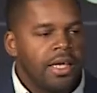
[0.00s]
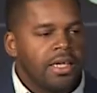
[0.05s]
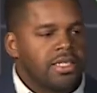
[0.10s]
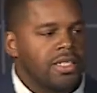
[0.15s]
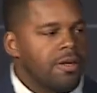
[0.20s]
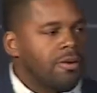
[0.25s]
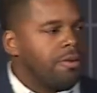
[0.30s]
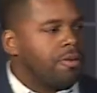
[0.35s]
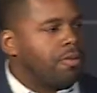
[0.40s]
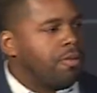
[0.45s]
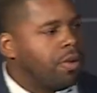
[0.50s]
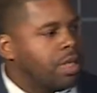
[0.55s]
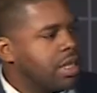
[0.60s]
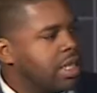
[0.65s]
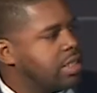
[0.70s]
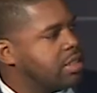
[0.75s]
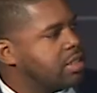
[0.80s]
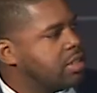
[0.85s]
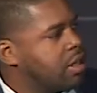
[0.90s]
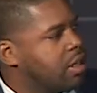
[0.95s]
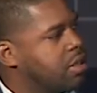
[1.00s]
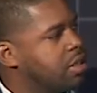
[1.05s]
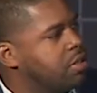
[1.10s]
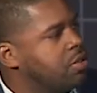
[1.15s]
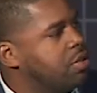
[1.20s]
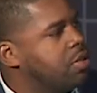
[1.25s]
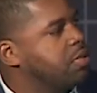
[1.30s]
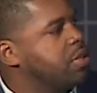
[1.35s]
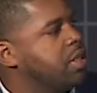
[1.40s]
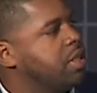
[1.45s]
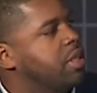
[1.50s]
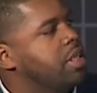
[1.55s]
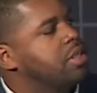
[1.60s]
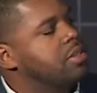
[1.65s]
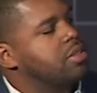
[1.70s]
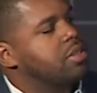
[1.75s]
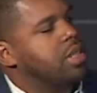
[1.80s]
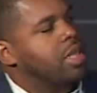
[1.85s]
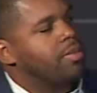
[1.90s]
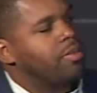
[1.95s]
So what they started doing with their
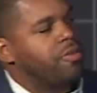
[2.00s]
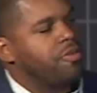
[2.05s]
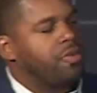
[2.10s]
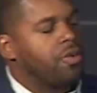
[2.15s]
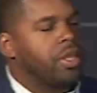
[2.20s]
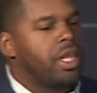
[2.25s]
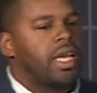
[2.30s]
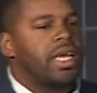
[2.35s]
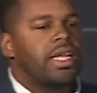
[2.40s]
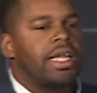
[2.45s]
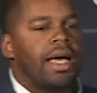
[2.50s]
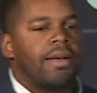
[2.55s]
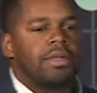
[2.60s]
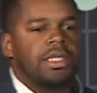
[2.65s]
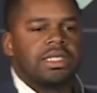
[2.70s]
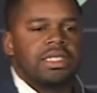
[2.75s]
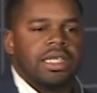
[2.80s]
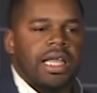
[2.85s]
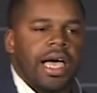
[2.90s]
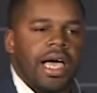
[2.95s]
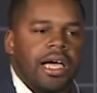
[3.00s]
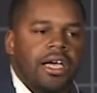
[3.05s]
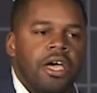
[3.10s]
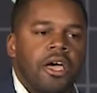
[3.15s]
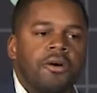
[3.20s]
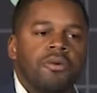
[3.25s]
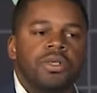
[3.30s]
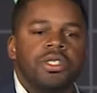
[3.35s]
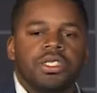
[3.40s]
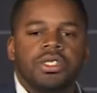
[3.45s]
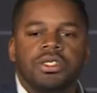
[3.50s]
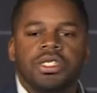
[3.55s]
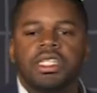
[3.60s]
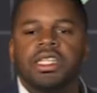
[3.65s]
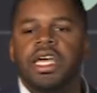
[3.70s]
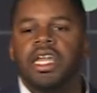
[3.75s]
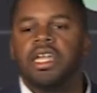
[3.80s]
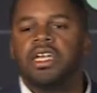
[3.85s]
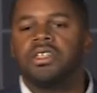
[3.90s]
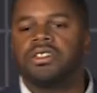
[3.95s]
intranet before they adopted Slack was using
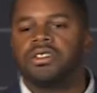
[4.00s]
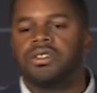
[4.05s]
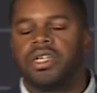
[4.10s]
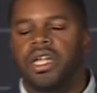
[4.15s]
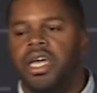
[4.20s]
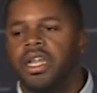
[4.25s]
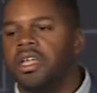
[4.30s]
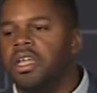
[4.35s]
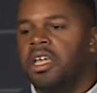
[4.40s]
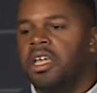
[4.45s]
that intranet